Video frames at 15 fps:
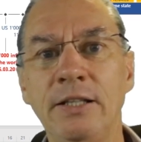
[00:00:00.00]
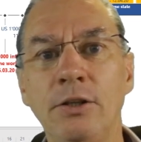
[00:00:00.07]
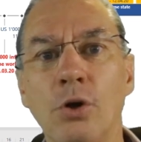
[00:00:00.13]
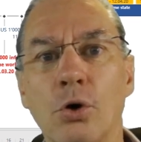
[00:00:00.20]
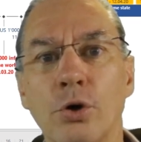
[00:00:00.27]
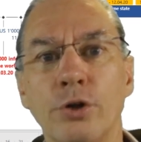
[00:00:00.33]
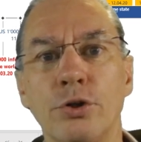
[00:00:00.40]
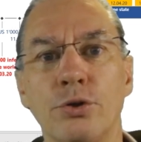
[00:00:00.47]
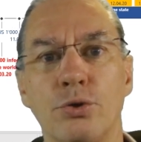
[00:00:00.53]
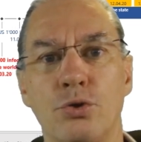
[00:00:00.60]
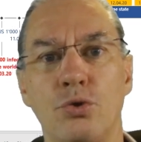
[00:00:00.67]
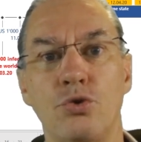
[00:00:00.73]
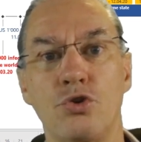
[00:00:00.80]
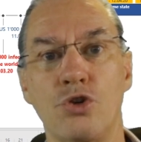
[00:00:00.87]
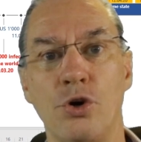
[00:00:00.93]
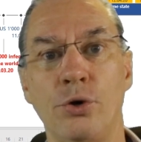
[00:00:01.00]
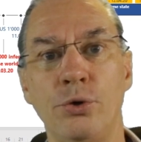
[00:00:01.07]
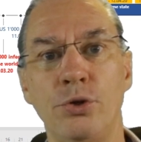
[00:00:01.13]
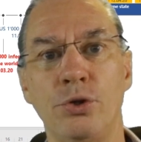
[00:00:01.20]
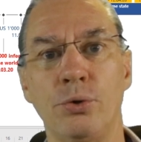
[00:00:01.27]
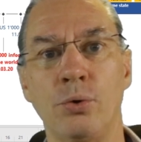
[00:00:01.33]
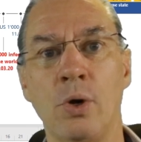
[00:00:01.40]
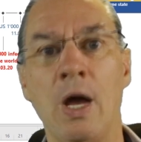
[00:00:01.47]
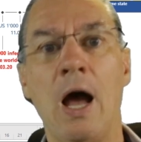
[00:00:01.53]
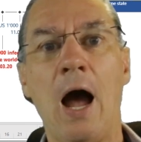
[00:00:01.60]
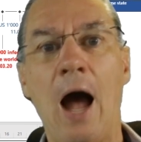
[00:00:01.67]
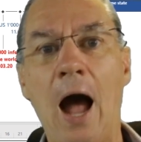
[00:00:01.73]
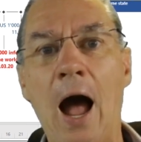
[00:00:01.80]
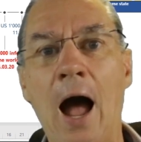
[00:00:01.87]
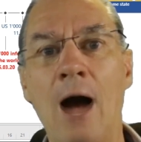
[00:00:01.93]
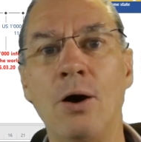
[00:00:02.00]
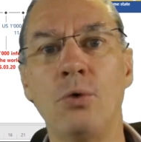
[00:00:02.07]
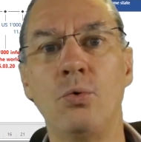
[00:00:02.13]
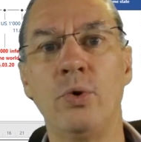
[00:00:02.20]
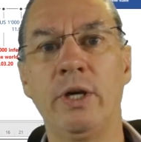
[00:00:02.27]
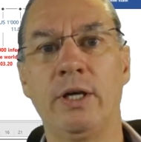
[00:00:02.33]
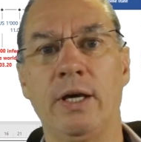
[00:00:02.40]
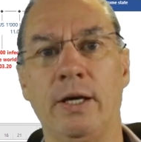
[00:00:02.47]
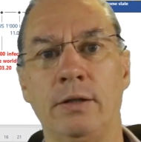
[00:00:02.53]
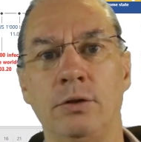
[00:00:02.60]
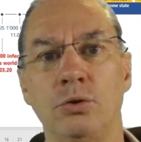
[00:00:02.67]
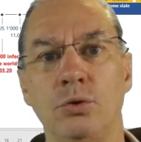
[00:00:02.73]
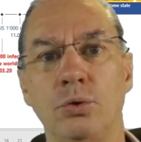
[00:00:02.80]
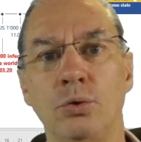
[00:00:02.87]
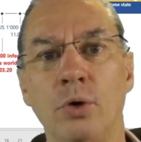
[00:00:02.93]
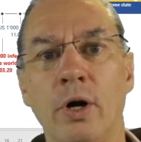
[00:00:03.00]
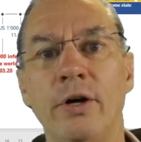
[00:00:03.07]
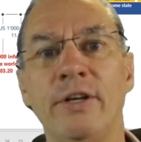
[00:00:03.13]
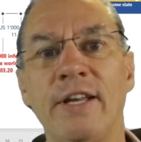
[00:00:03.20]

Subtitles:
in order to show you how we can do